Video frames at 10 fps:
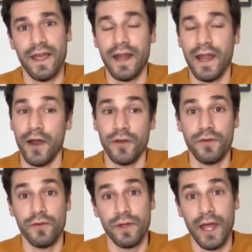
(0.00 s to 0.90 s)
and how do
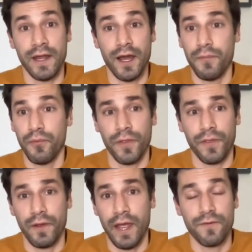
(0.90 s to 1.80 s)
you end up with
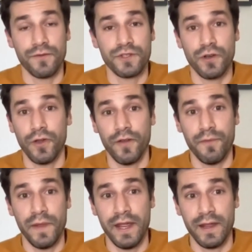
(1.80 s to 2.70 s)
an end result
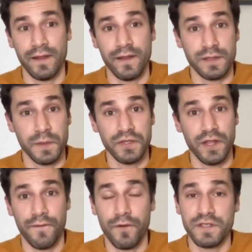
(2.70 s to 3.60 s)
of being, especially
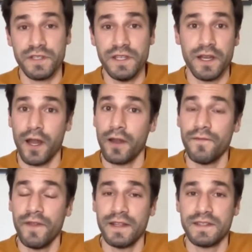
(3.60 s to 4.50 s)
that first season, an
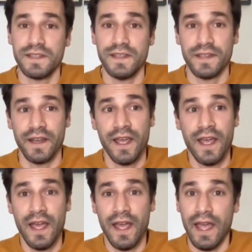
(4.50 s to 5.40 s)
undefeated season?
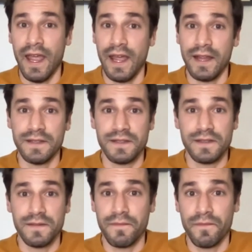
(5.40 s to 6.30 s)
And
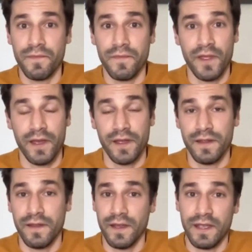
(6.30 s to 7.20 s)

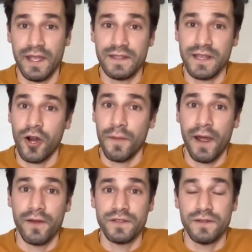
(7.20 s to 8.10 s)
the kids at Heart
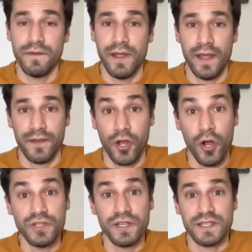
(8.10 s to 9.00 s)
Mountain and the
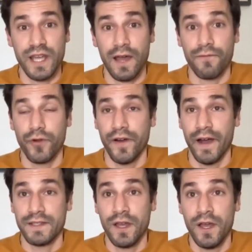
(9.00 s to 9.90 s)
coaching staff
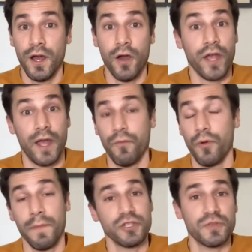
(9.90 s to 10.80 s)
realize, okay,
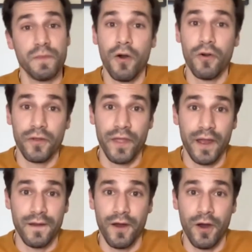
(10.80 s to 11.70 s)
we're much smaller
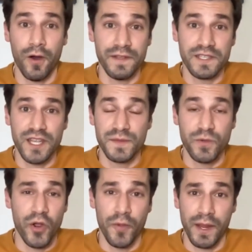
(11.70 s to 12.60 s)
than all these teams
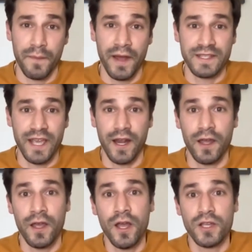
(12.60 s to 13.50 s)
in Wyoming and
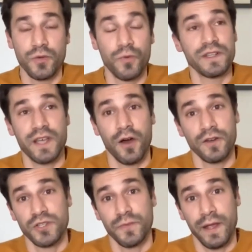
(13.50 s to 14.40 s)
Montana. So what does that
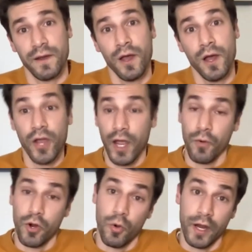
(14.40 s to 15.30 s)
also mean? Okay,
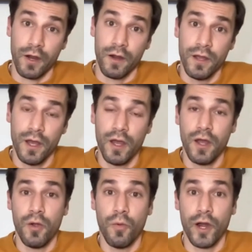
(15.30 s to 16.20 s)
we're quicker,
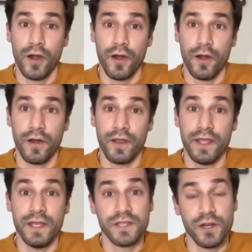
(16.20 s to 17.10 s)
we're
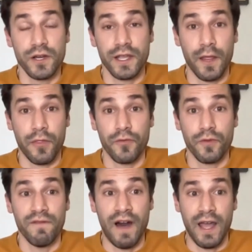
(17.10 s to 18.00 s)
easier to get through
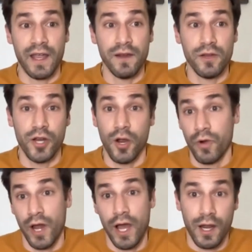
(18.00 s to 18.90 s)
the line.
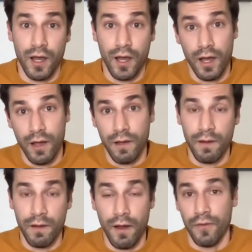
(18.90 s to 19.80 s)
We're not
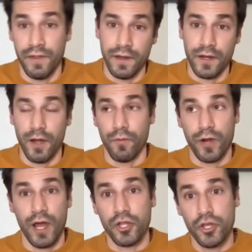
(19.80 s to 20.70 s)
we're
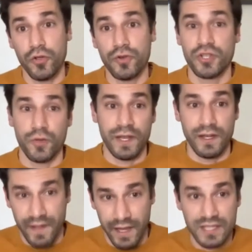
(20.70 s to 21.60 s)
not huge, so we
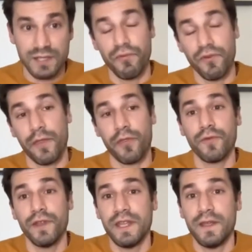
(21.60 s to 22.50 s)
can like split
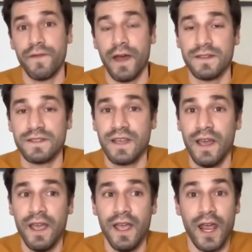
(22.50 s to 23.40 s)
through the defense.
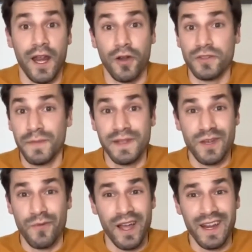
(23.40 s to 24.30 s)
And it also means
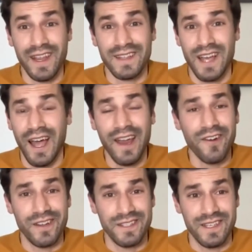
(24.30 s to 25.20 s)
that we're not going to get
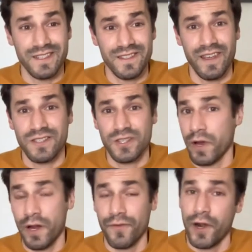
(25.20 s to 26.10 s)
tired as easily. So we're
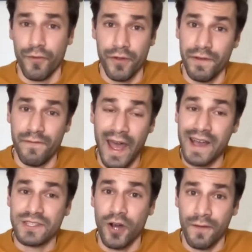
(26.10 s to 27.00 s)
going to run a really
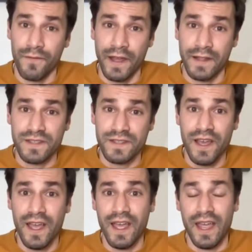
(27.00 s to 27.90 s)
fast offense.
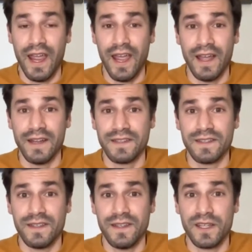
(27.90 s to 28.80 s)
And
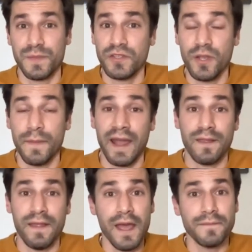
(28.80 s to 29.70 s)
especially back
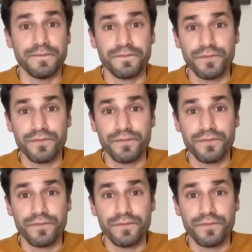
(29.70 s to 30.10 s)
then,